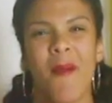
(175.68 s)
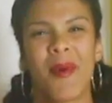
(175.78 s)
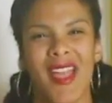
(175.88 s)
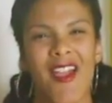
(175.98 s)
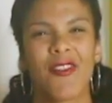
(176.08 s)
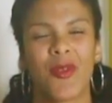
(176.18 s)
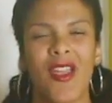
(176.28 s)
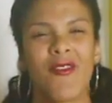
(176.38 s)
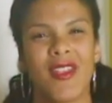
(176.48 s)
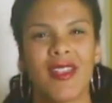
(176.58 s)
But after
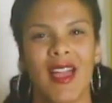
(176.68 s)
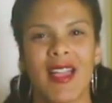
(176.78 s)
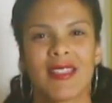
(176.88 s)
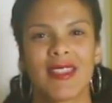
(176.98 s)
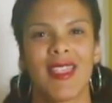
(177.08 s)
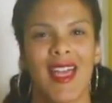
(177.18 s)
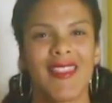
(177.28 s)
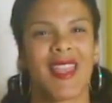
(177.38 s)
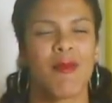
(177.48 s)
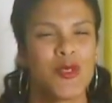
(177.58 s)
I realized
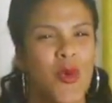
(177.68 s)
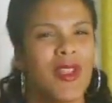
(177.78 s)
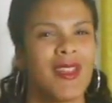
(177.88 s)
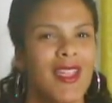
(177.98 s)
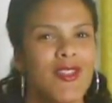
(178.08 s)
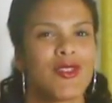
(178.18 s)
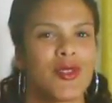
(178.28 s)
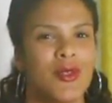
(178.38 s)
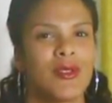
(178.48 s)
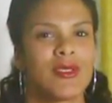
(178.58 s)
that I'm 29 years
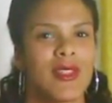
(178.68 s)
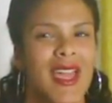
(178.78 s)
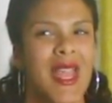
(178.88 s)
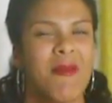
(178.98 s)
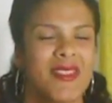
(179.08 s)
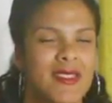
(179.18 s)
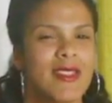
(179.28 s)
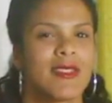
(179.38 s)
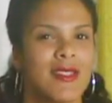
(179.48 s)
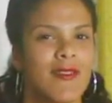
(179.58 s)
old and I'm a
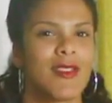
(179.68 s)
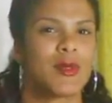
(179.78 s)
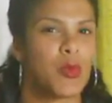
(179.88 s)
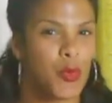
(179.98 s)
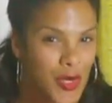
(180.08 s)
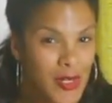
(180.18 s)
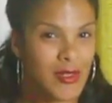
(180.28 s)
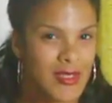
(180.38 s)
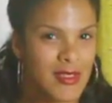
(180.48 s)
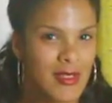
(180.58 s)
citizen of this
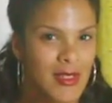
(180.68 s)
world,